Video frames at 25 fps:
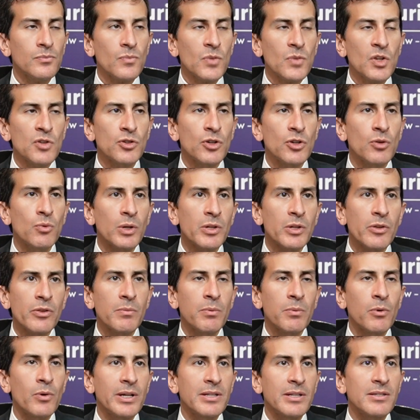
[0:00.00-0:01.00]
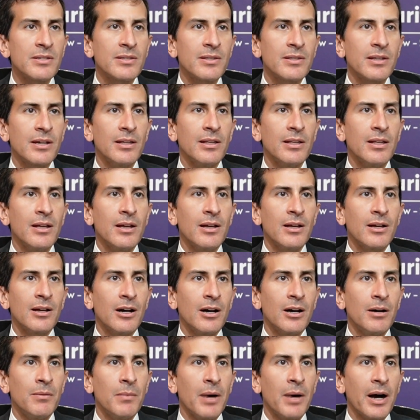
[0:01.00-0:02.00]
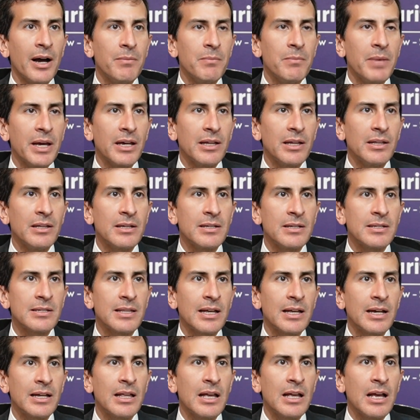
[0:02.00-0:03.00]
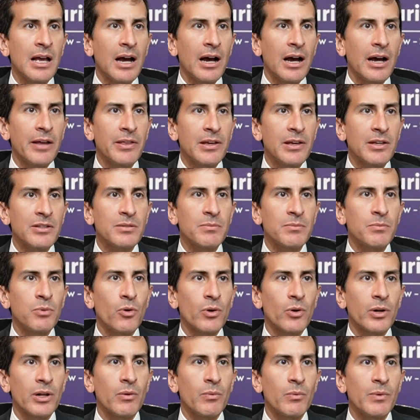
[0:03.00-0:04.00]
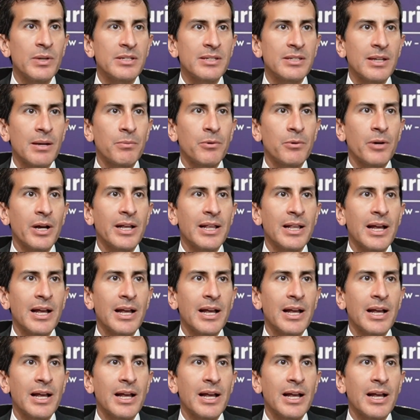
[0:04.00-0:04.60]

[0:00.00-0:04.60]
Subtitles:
So one of the points that I made is that I think it's important we separate